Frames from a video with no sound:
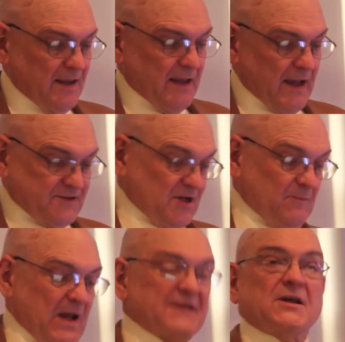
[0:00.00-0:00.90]
And
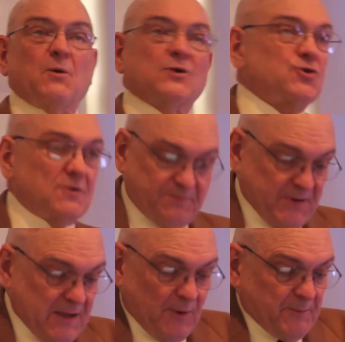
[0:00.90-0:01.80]
some might say, well, shouldn't
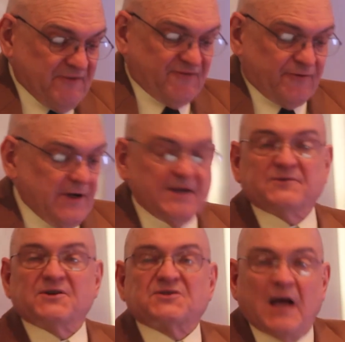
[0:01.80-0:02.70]
people be free to
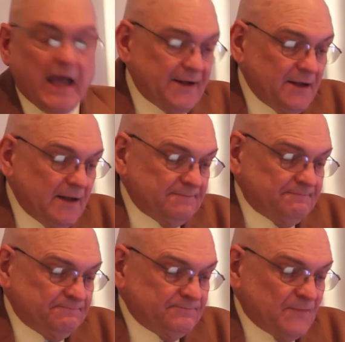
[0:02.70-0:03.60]
decide
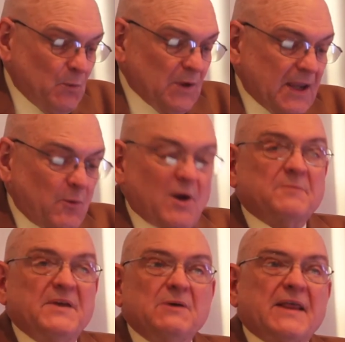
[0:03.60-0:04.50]
what they want
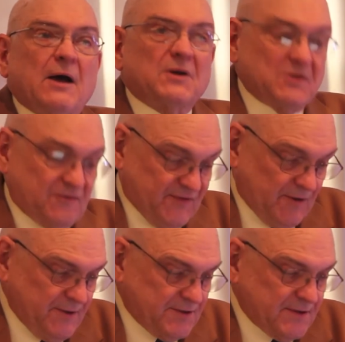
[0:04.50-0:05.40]
to be without
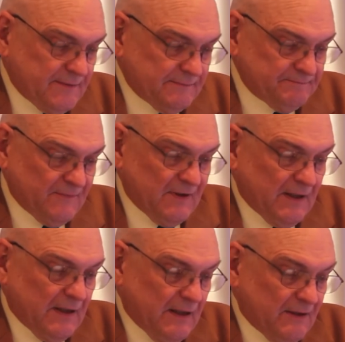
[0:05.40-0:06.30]
interference
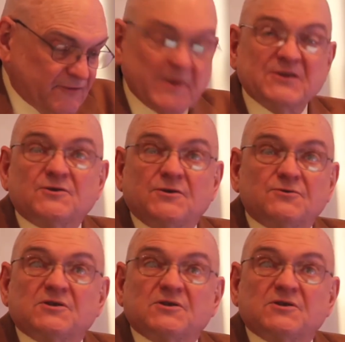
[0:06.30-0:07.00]
uh, from institutions